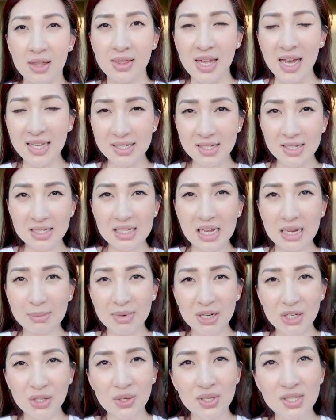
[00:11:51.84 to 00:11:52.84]
that's just
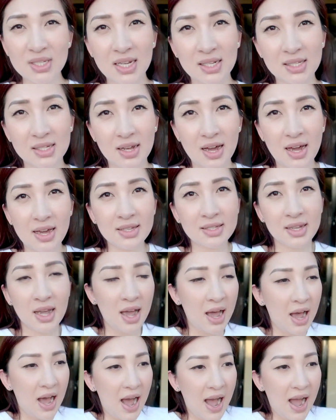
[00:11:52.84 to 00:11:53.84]
like my 2 cents, guys.
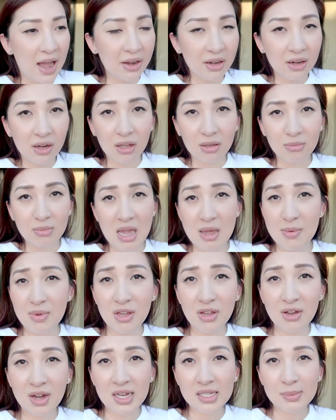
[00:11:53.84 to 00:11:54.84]
I don't know,
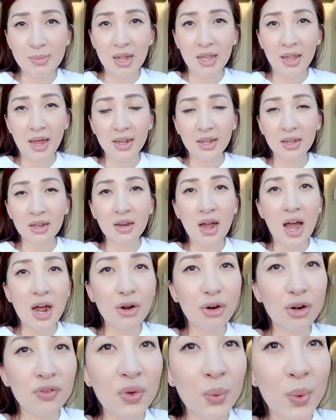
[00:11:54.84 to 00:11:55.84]
maybe you guys might like it. I
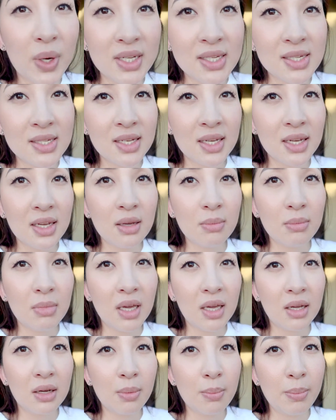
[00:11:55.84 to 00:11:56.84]
don't know if you want to see
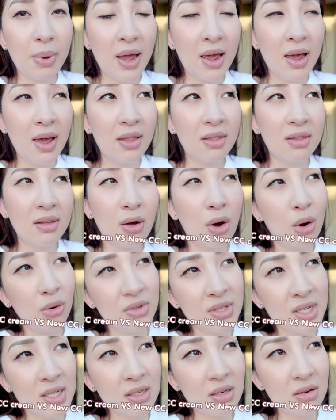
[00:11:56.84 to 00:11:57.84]
me compare the
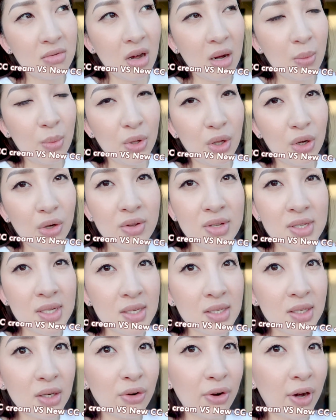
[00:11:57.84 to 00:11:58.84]
old CC cream with the new
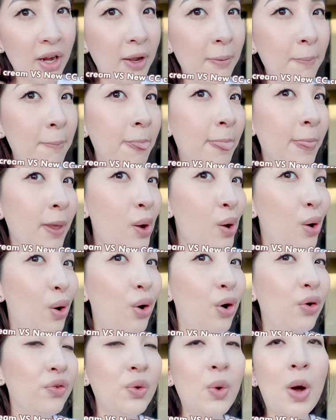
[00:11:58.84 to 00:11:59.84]
CC cream,
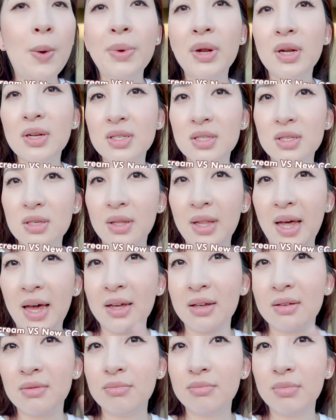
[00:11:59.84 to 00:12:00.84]
or if you want me just to
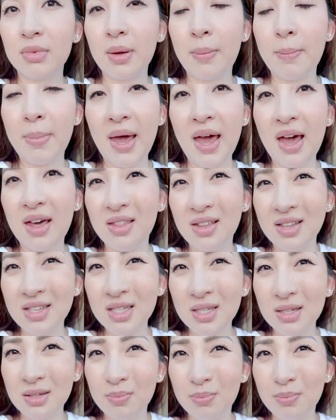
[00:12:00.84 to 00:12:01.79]
like compare this